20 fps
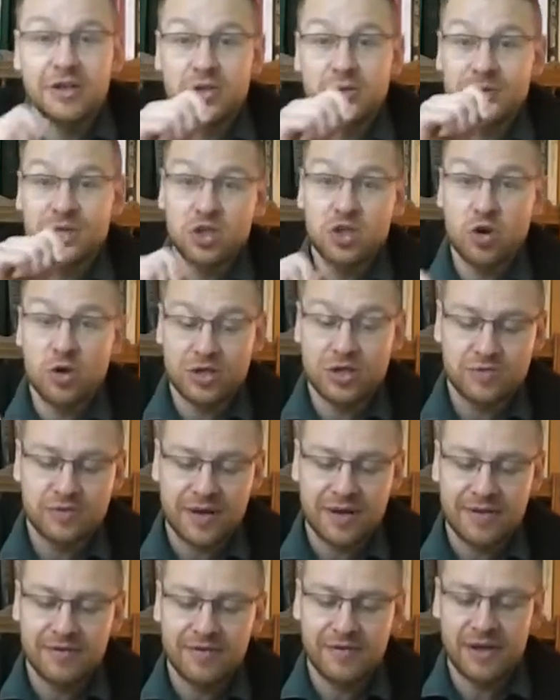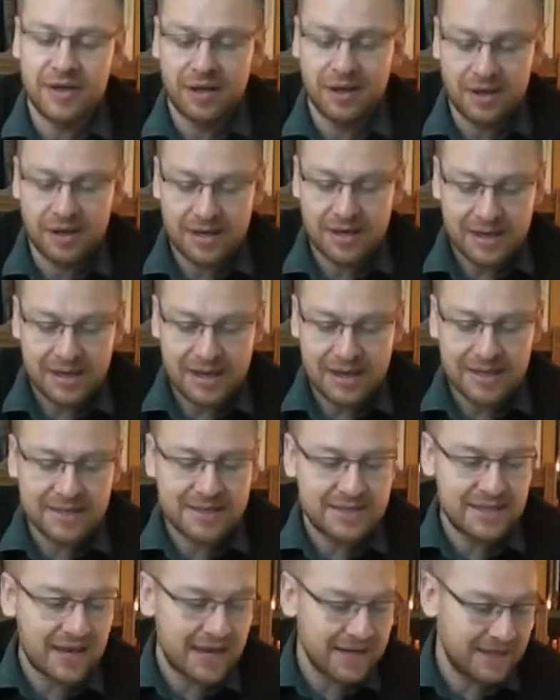so he's cut his ring finger and
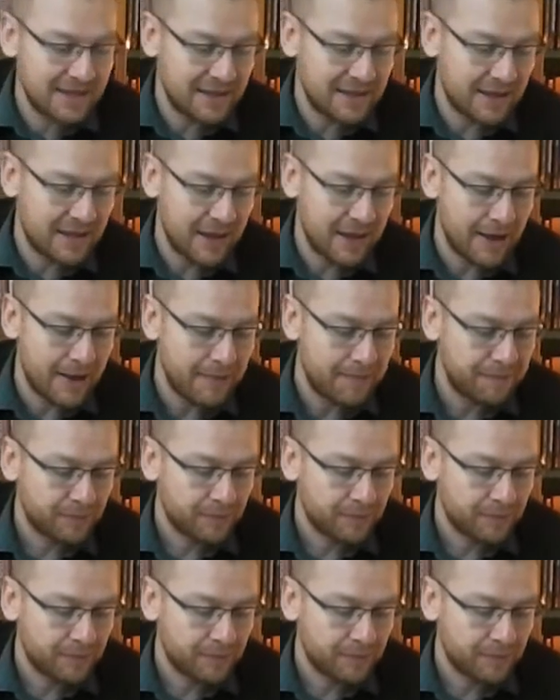signed it there.